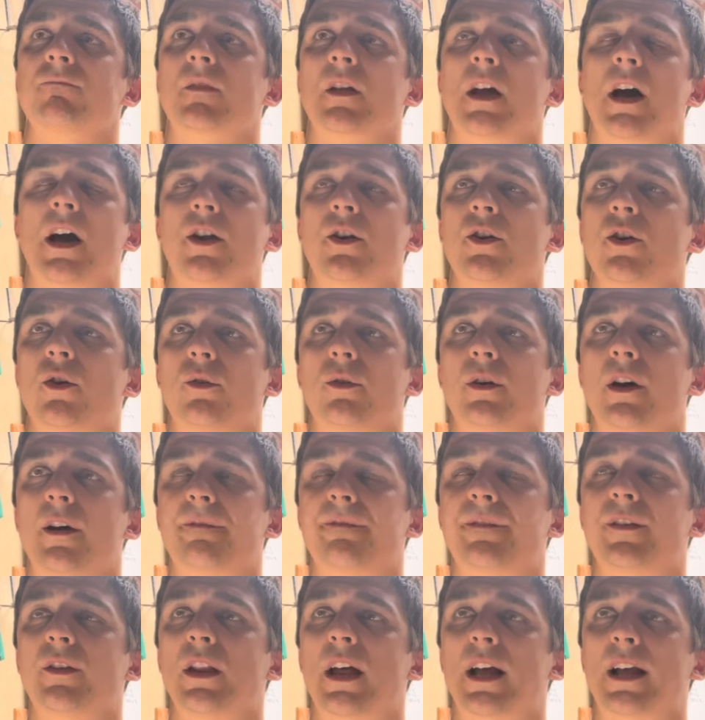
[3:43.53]
I don't know, I
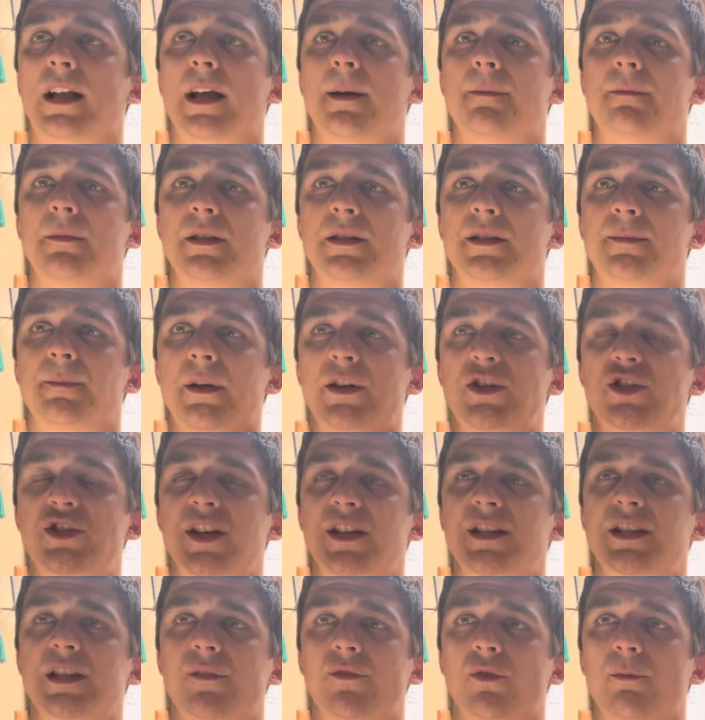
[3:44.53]
feel like I'm, it's much
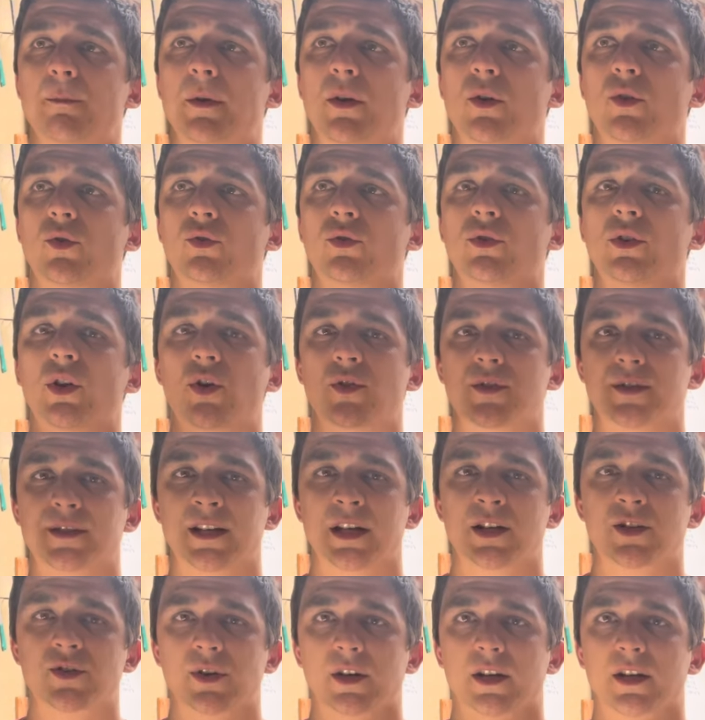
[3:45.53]
easier for me to do the
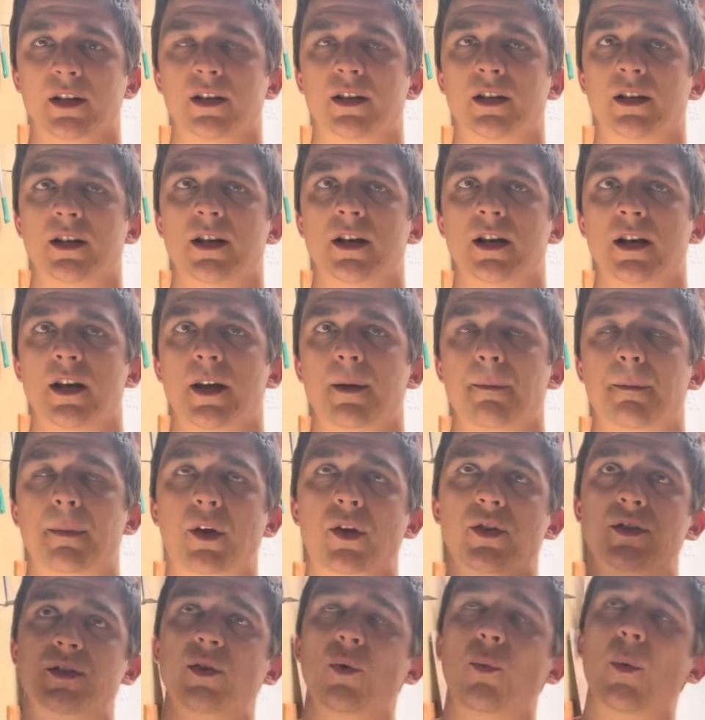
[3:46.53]
concentric.
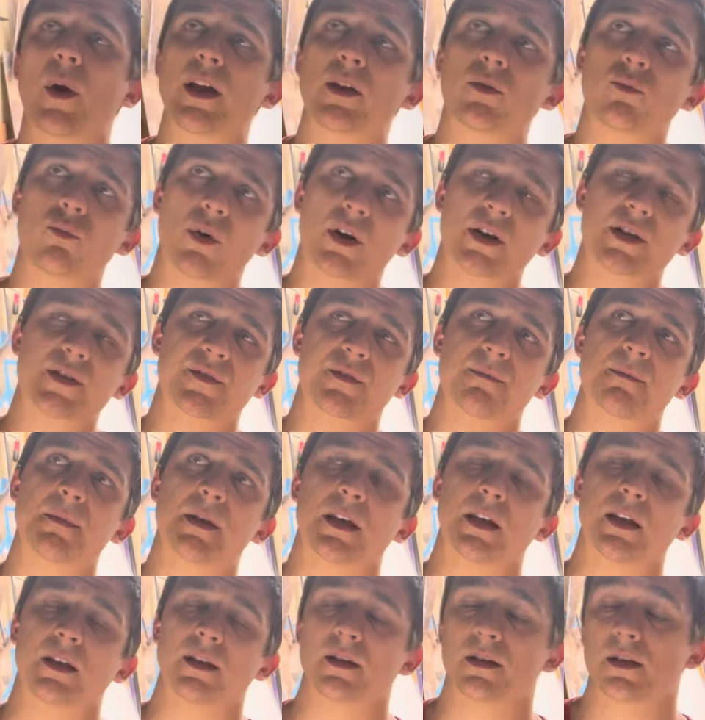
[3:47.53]
Because the way it works for
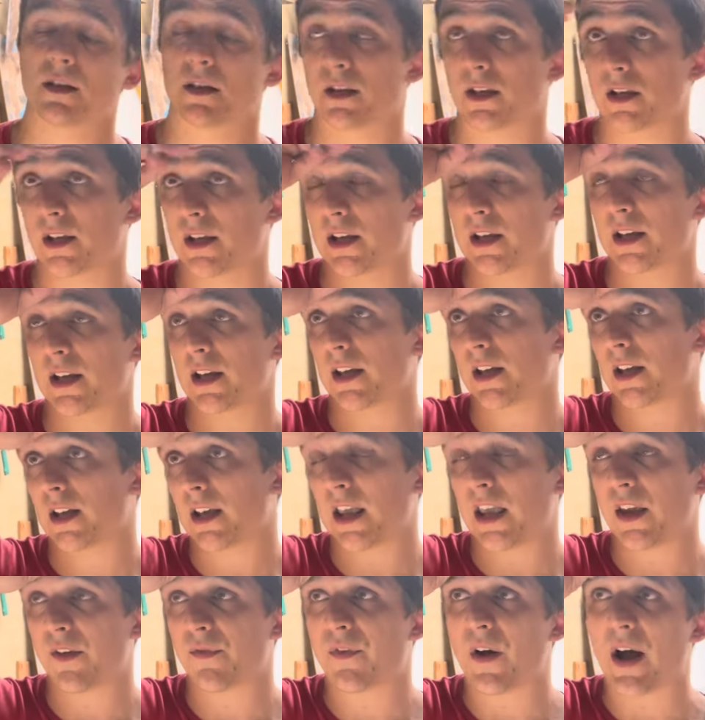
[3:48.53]
me,
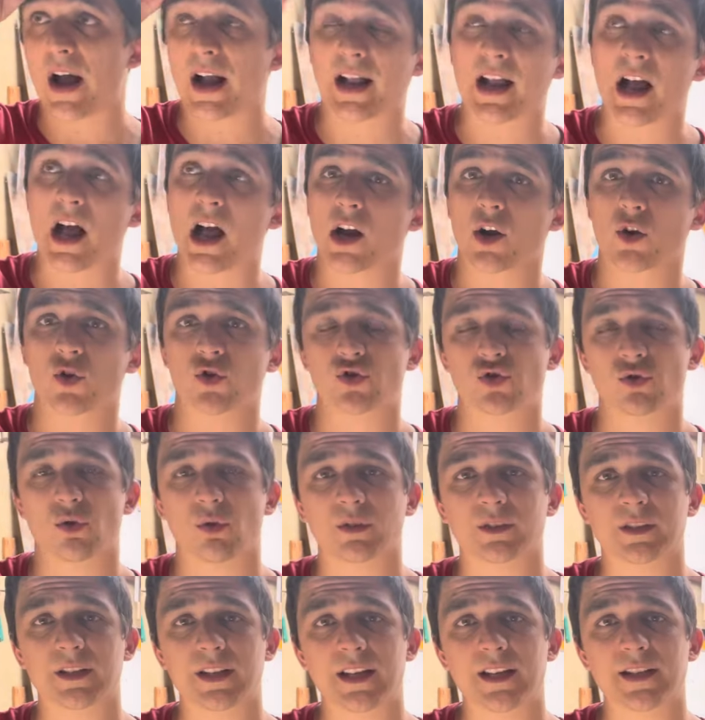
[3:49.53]
if I can't
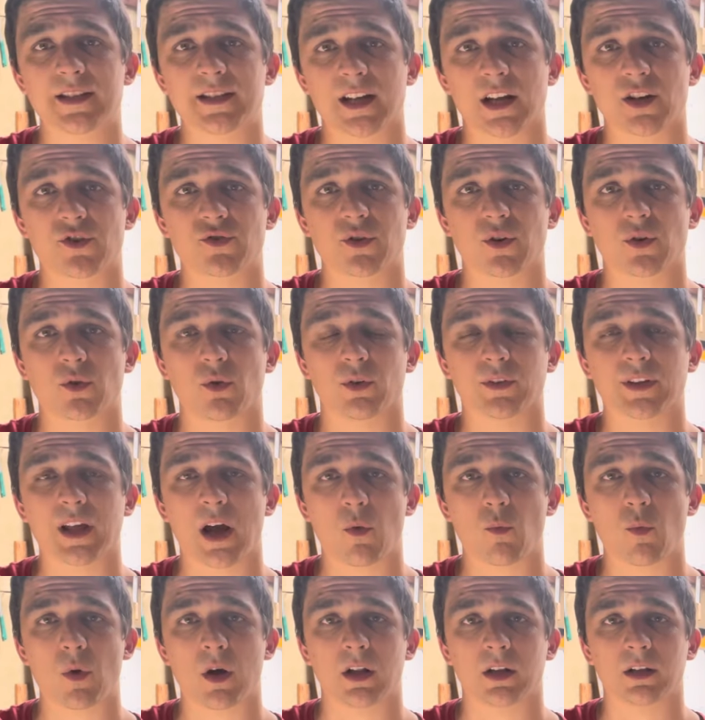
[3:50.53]
control the eccentric all
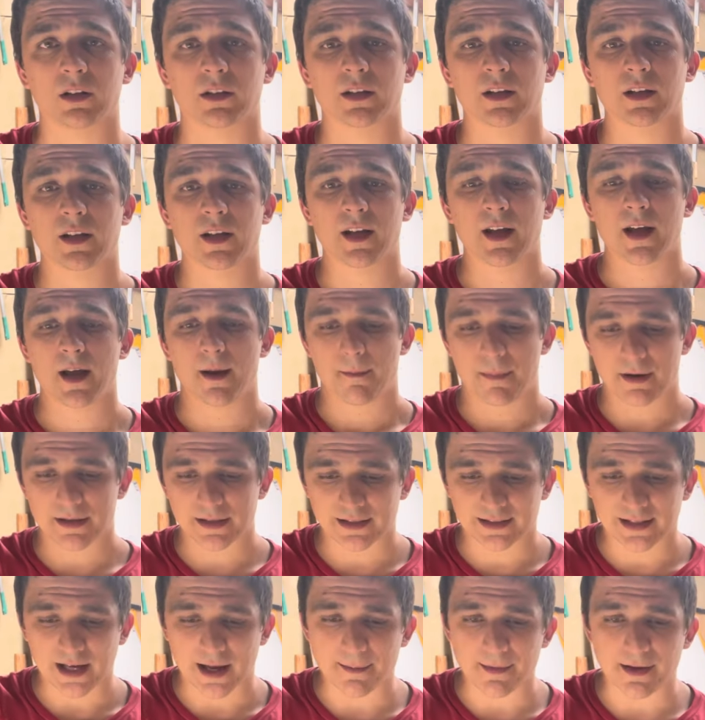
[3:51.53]
that well, by
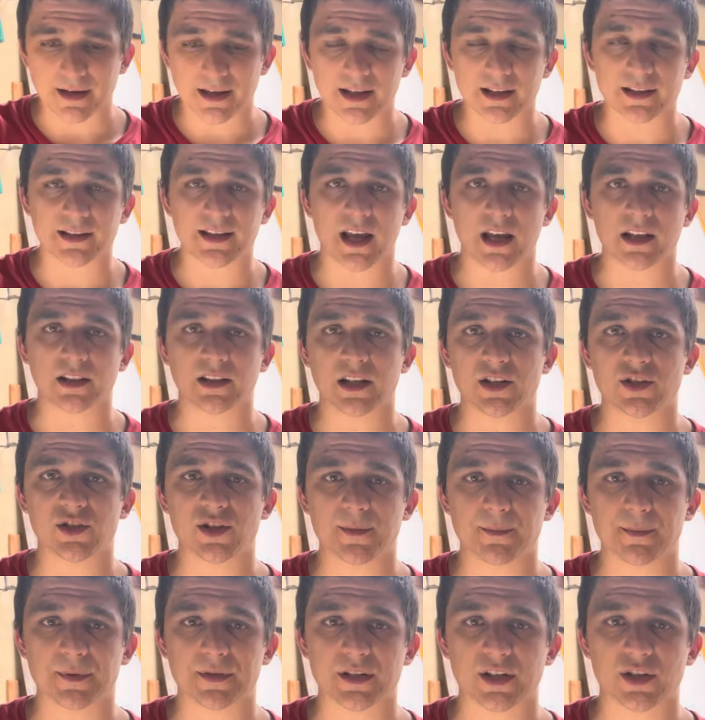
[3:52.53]
the time I hit the
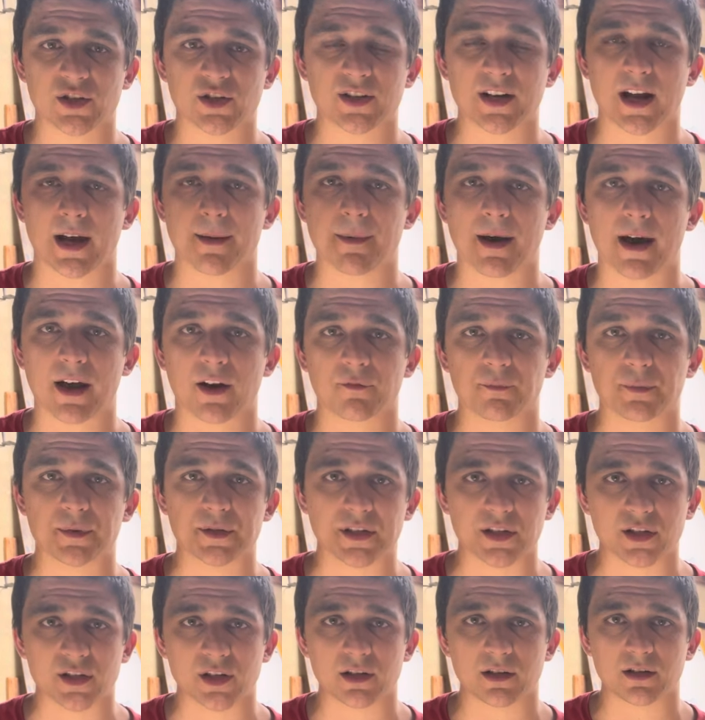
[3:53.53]
ATG position, I'm out of
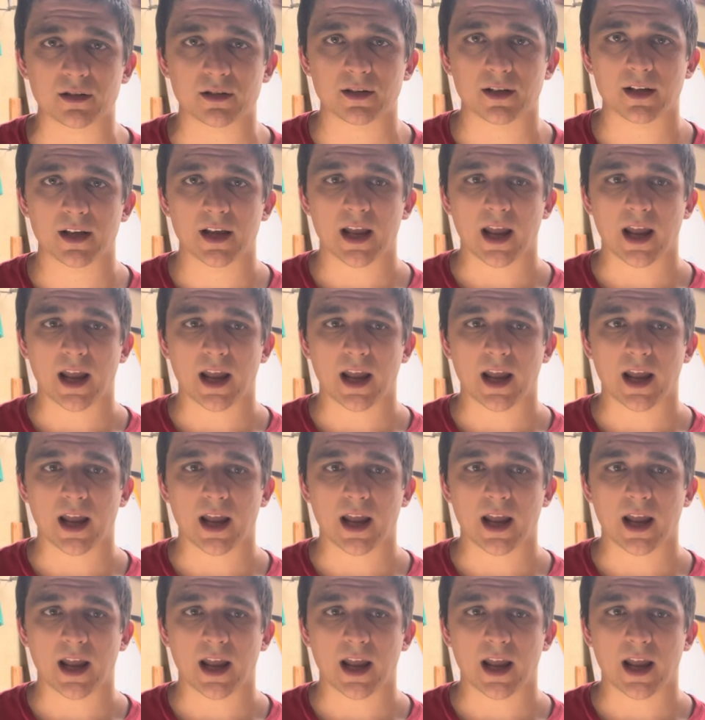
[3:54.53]
position.